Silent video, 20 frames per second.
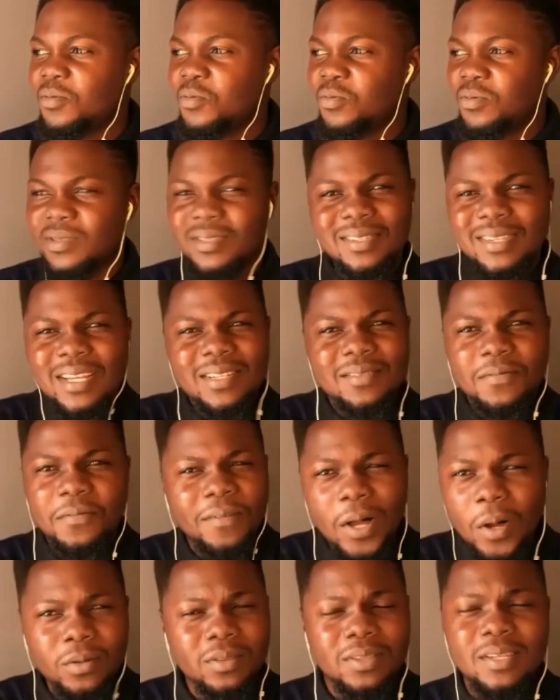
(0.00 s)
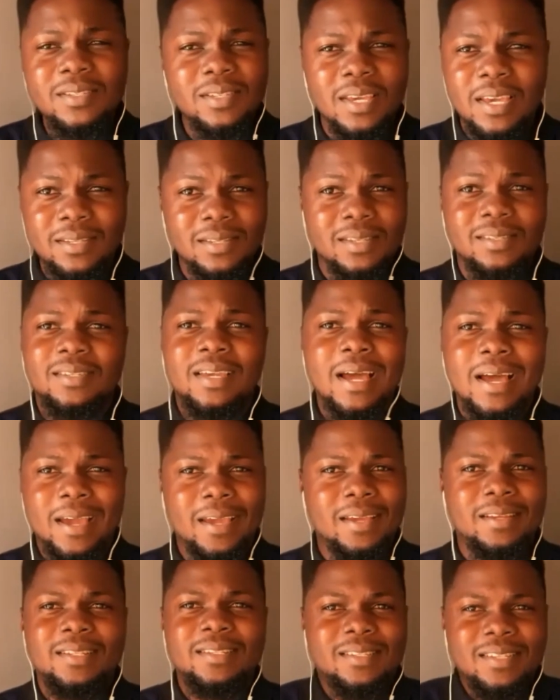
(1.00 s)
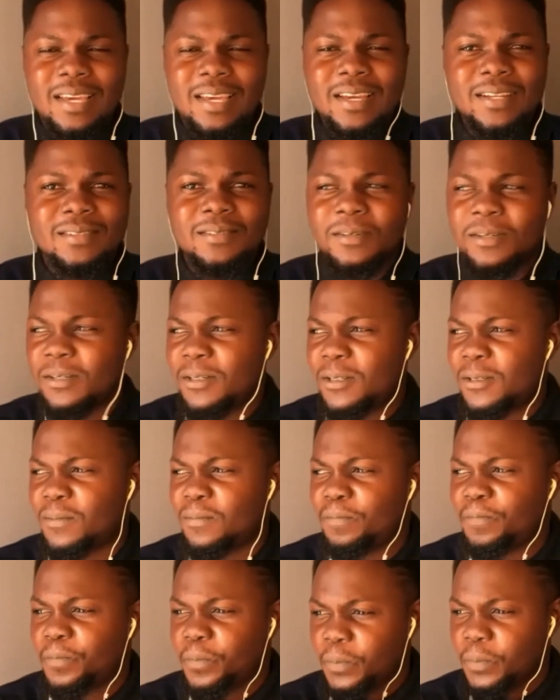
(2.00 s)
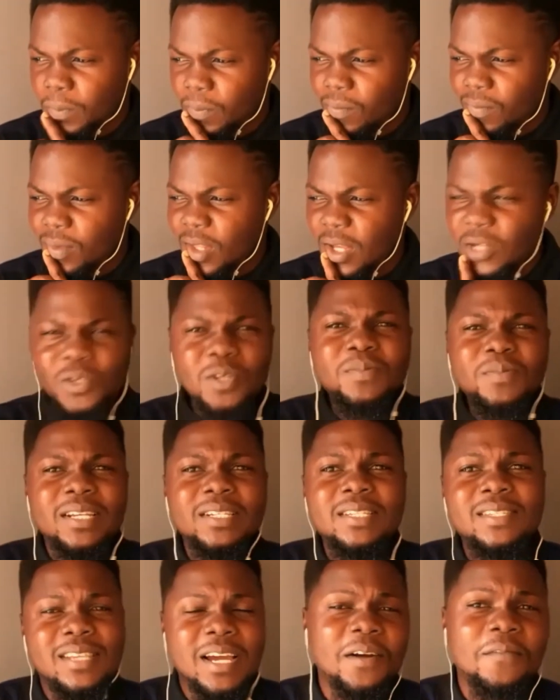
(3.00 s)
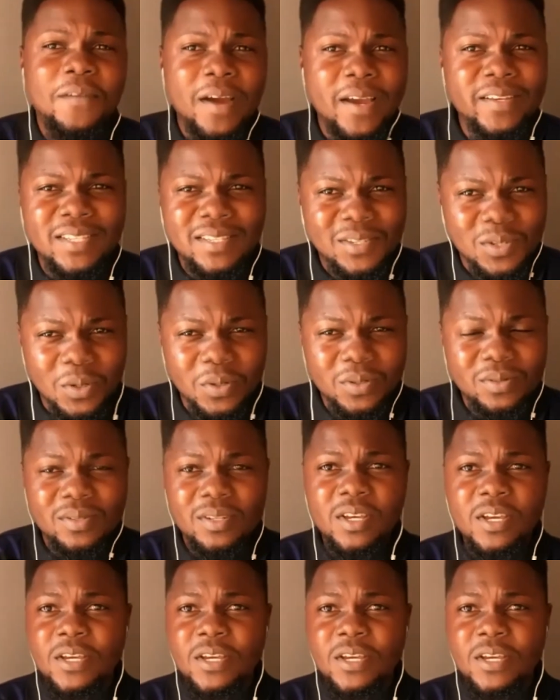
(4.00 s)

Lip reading: said foul things against this guy. They said, some said he sacrificed his son.